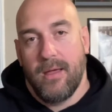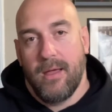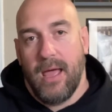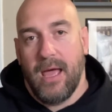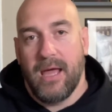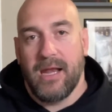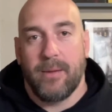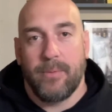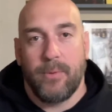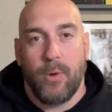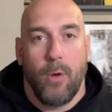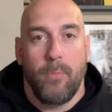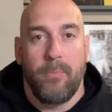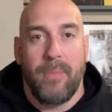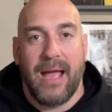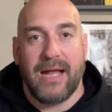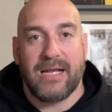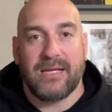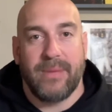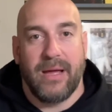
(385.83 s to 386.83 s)
ended up going
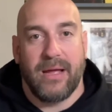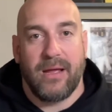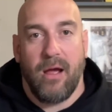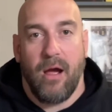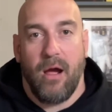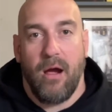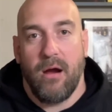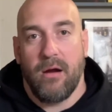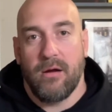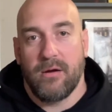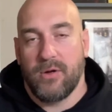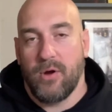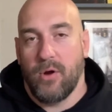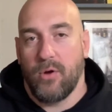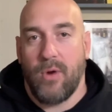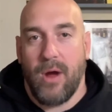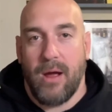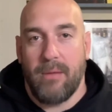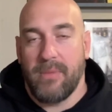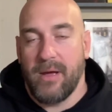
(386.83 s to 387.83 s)
back to my car to go
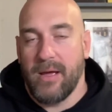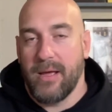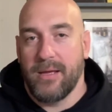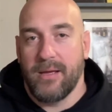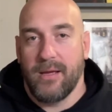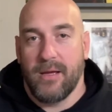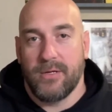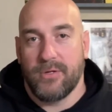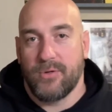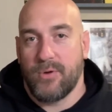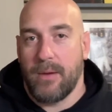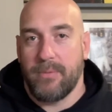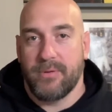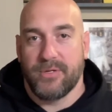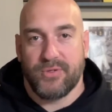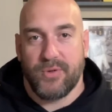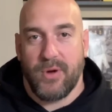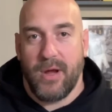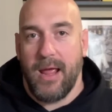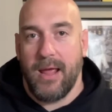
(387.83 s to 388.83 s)
grab a
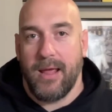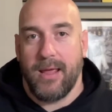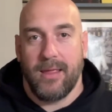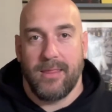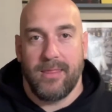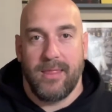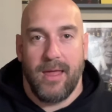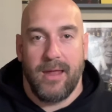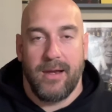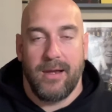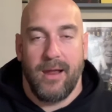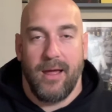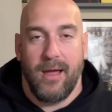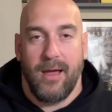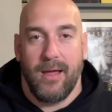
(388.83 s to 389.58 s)
drink and then,